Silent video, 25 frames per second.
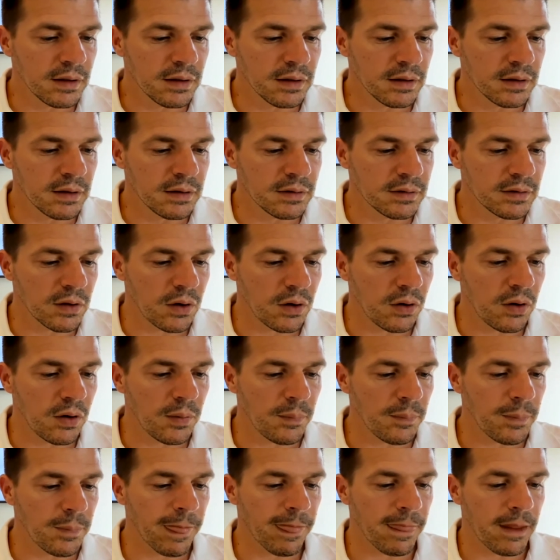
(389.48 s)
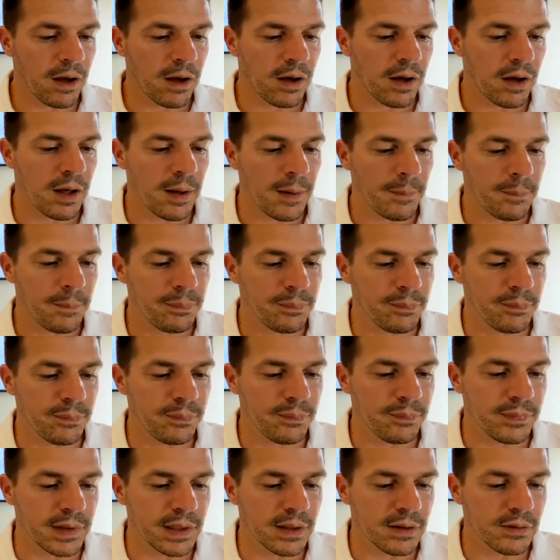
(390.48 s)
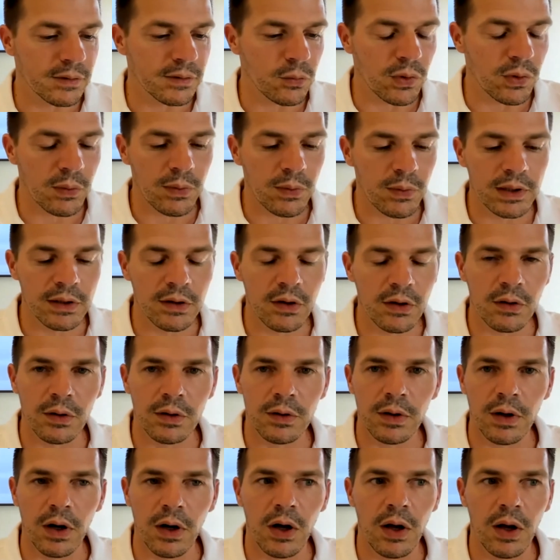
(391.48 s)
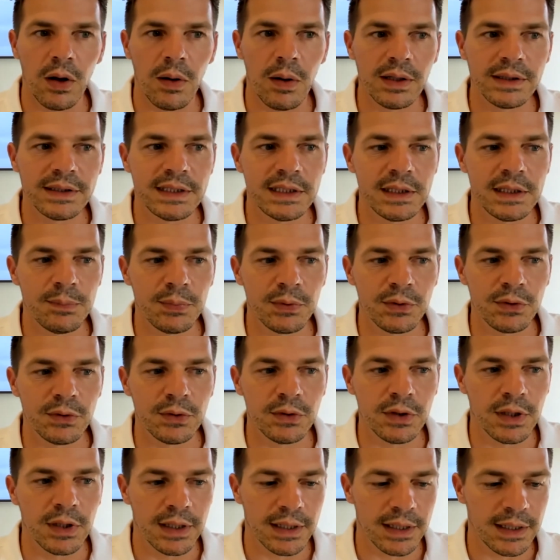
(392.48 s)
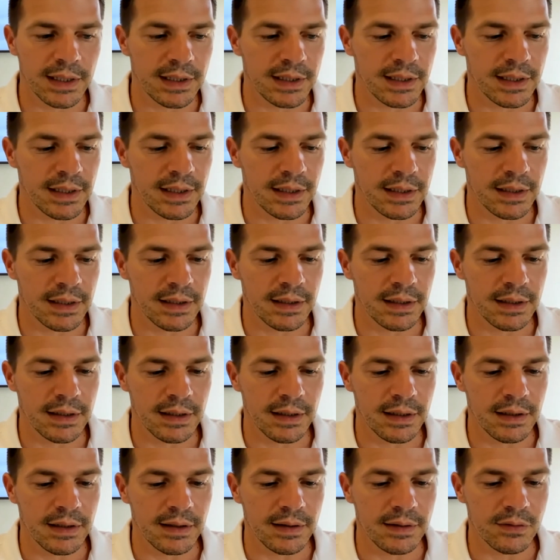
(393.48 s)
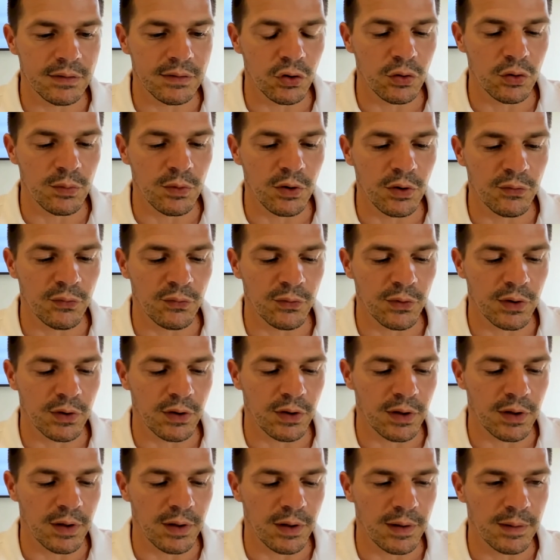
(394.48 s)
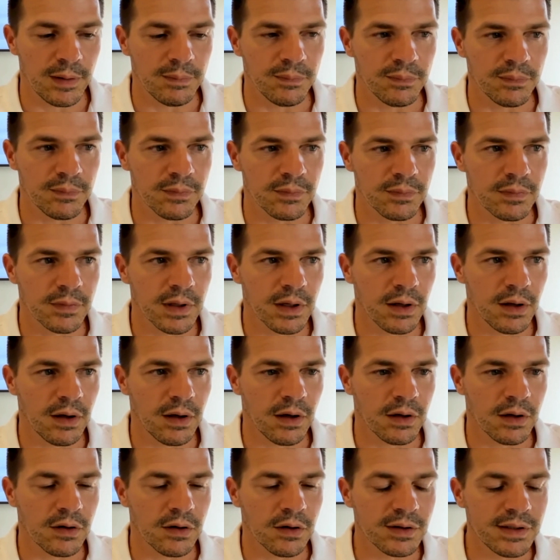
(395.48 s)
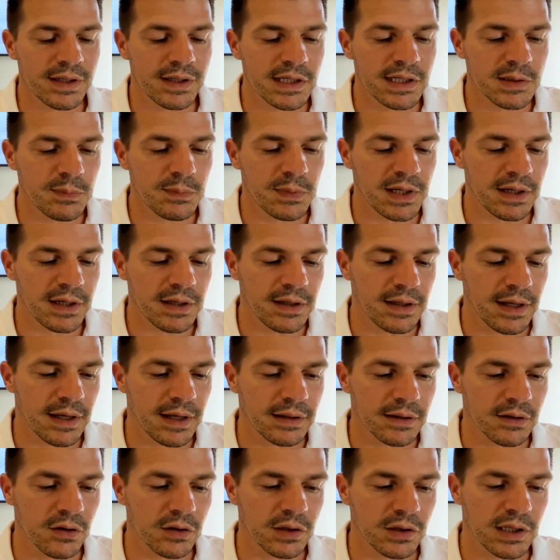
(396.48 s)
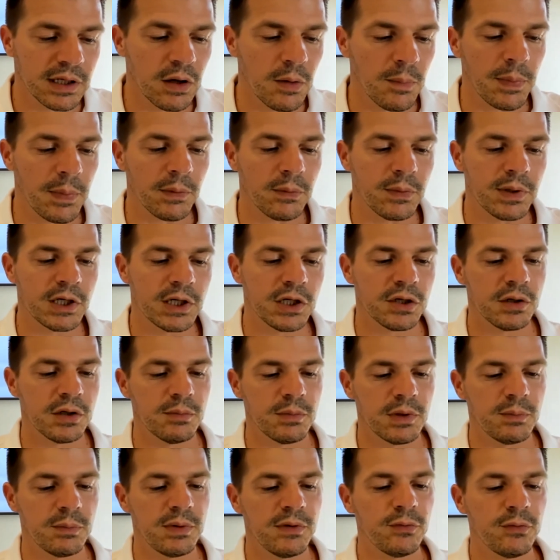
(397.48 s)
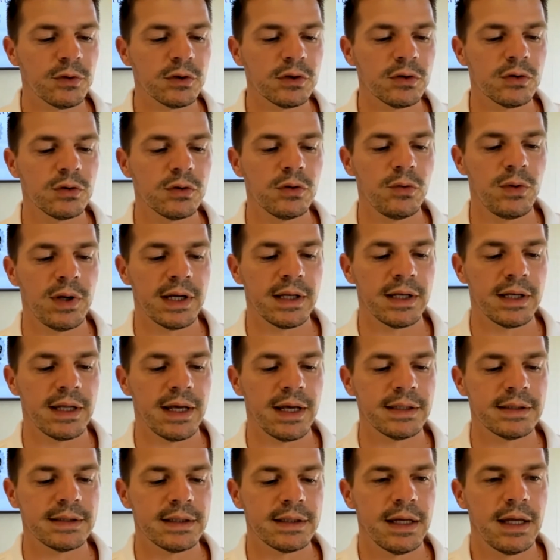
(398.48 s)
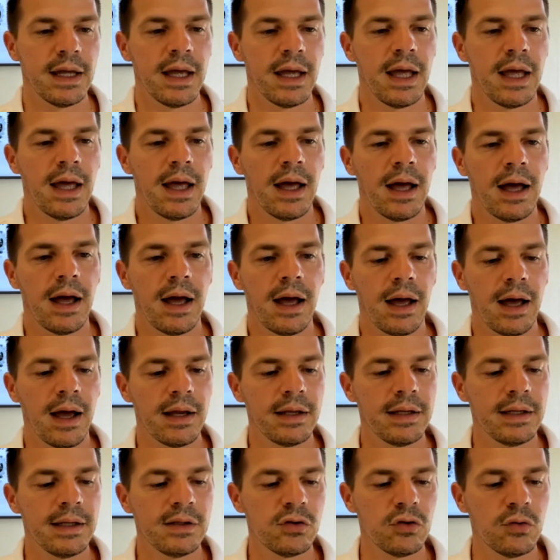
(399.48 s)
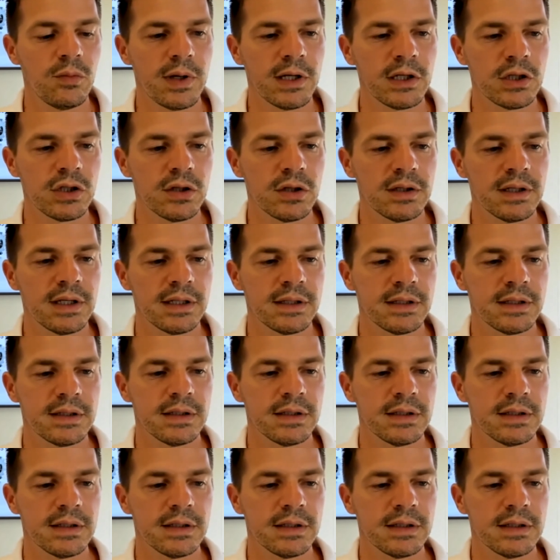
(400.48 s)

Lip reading: So we will go deeper in terms of cutting speed and cutting operation. But before doing that, I need to mention that